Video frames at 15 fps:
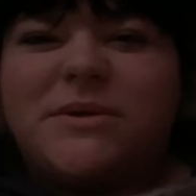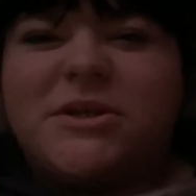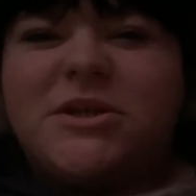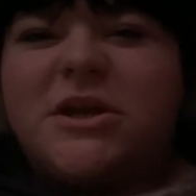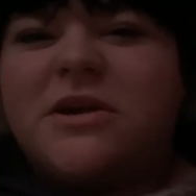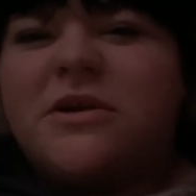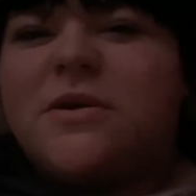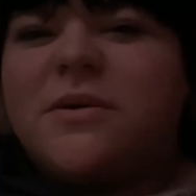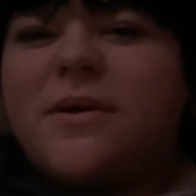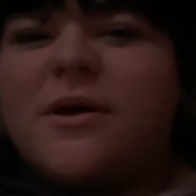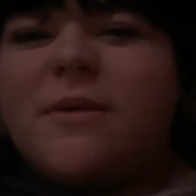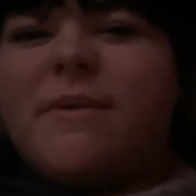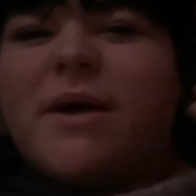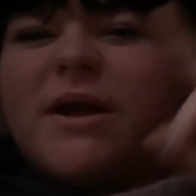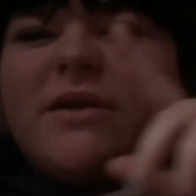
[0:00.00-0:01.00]
channel.
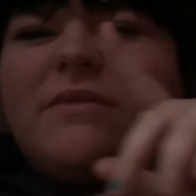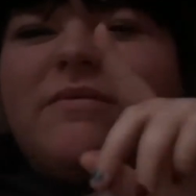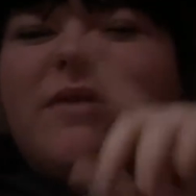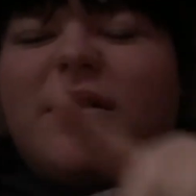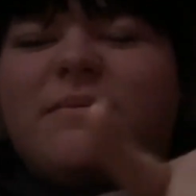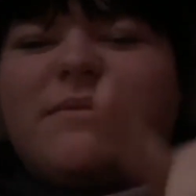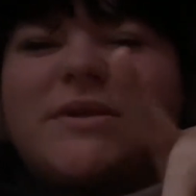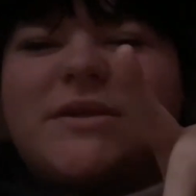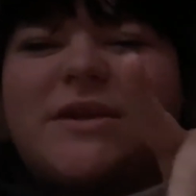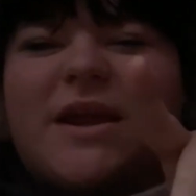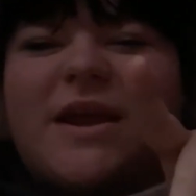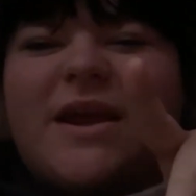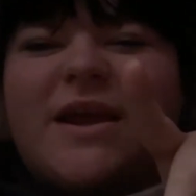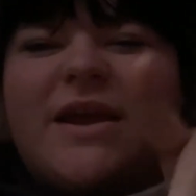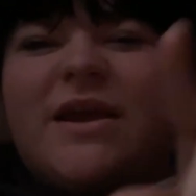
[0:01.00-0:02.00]
Welcome back to Vlogmas
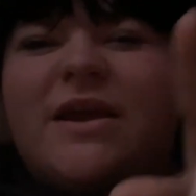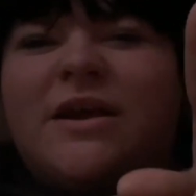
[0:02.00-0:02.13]
Day